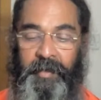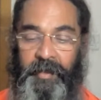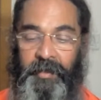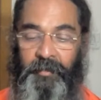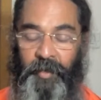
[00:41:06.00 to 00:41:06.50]

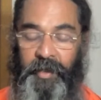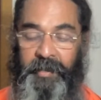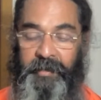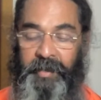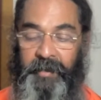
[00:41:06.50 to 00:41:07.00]
here what
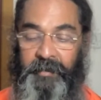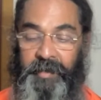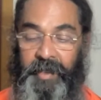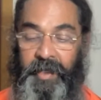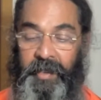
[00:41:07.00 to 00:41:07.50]
he's trying to
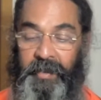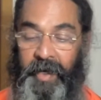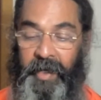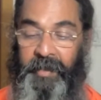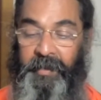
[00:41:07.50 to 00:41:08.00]
say,
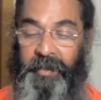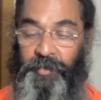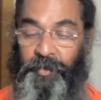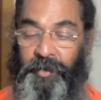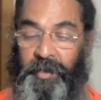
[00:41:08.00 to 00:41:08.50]

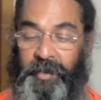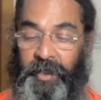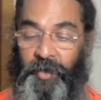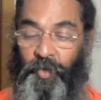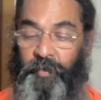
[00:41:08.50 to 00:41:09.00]
dayate
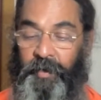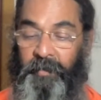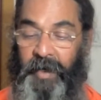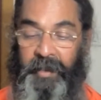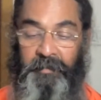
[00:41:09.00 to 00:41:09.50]
swadyate
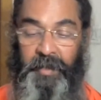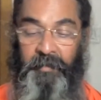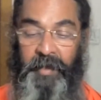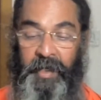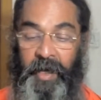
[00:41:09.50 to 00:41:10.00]
rupam
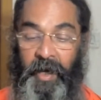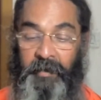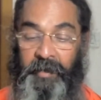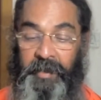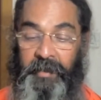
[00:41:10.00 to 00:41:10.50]
atmyam
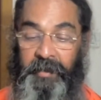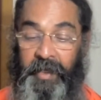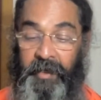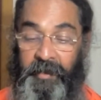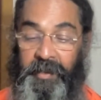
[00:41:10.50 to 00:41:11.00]

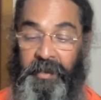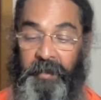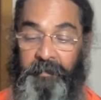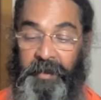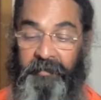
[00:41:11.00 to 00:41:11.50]
diyate
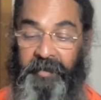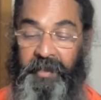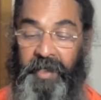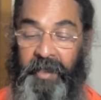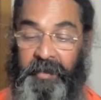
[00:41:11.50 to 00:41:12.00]
rakhyate
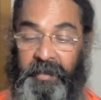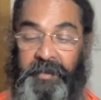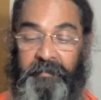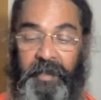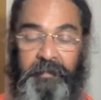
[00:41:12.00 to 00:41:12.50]
prativijnatah
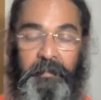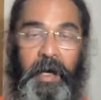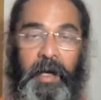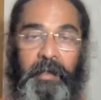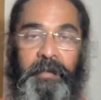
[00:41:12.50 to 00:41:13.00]

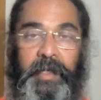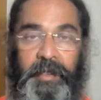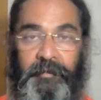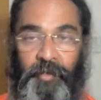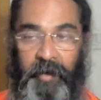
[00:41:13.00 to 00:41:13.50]
shivatma. Then
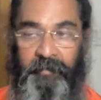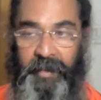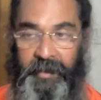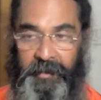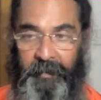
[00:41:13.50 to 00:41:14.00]
if you have
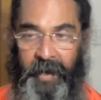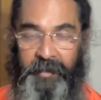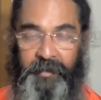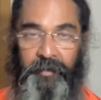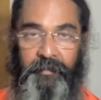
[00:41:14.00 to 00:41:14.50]
that
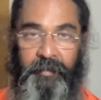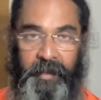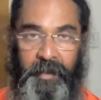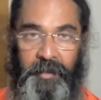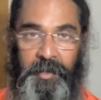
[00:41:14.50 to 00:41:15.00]
splash of
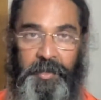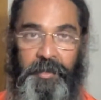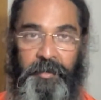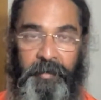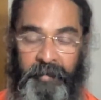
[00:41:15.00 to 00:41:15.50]

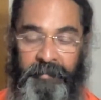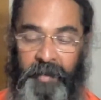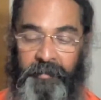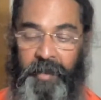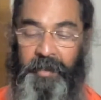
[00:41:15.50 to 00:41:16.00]
recognition, or you have
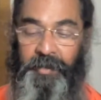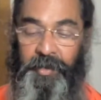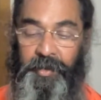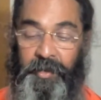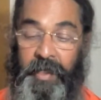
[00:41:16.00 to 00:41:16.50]
that
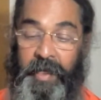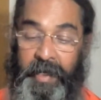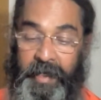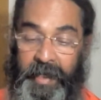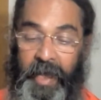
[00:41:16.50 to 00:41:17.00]
realization,
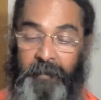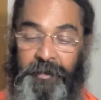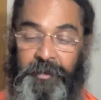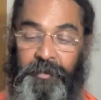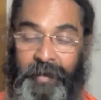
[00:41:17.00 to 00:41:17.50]
he
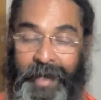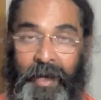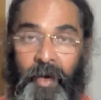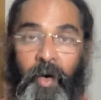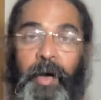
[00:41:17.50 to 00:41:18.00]
helps you to
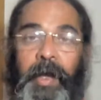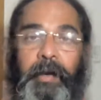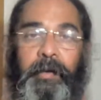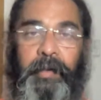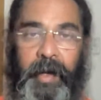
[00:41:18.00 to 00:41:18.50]

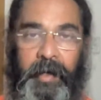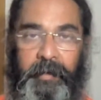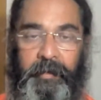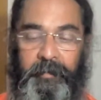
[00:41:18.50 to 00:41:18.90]
elongate that.